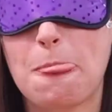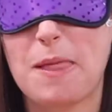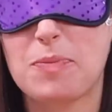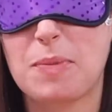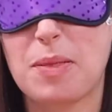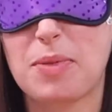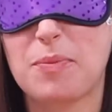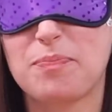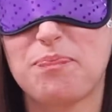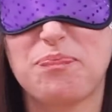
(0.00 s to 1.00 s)
so we can
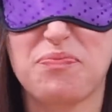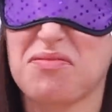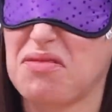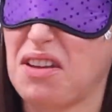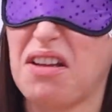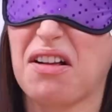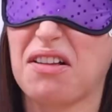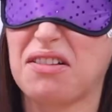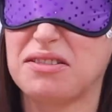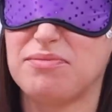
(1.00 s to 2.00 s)
unbiasedly tell
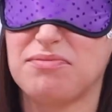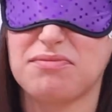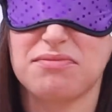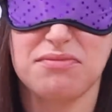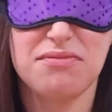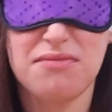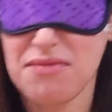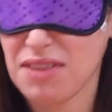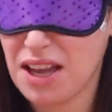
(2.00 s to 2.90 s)
which one is the best.